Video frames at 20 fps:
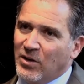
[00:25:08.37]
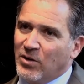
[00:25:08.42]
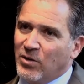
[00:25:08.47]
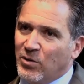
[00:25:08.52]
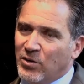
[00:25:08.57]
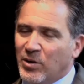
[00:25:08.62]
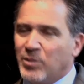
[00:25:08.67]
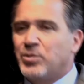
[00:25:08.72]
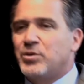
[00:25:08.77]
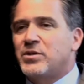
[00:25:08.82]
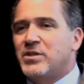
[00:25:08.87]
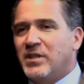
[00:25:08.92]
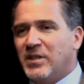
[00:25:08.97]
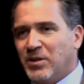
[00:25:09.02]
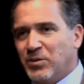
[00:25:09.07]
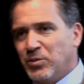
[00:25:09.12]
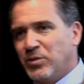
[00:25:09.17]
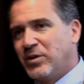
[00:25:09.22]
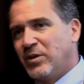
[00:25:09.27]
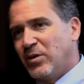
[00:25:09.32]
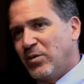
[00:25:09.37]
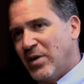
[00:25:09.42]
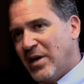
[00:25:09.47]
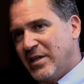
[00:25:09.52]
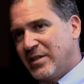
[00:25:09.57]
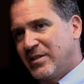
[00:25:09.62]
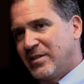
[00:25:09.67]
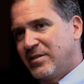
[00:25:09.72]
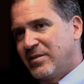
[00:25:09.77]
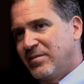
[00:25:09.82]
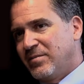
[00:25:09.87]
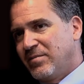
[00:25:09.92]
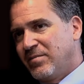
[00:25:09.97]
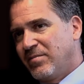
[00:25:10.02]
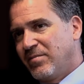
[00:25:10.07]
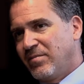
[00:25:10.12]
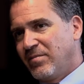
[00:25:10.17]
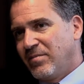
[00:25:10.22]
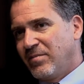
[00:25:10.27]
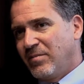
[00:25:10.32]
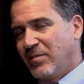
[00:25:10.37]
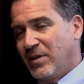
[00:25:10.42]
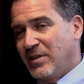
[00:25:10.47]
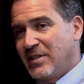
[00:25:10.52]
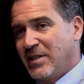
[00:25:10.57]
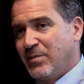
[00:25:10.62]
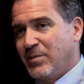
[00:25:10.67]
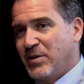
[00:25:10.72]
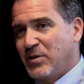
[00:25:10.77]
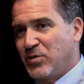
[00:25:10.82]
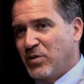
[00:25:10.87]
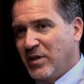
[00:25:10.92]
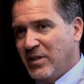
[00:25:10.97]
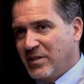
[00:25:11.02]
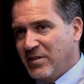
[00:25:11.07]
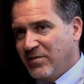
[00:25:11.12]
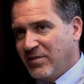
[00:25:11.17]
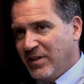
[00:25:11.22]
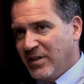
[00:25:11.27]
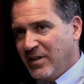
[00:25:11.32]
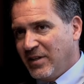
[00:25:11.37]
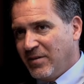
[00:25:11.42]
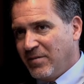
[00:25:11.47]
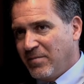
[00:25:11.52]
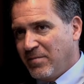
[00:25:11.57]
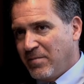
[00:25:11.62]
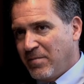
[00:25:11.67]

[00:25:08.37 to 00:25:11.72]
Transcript: who then proceeded with the arrest, because I'm an Israeli civilian.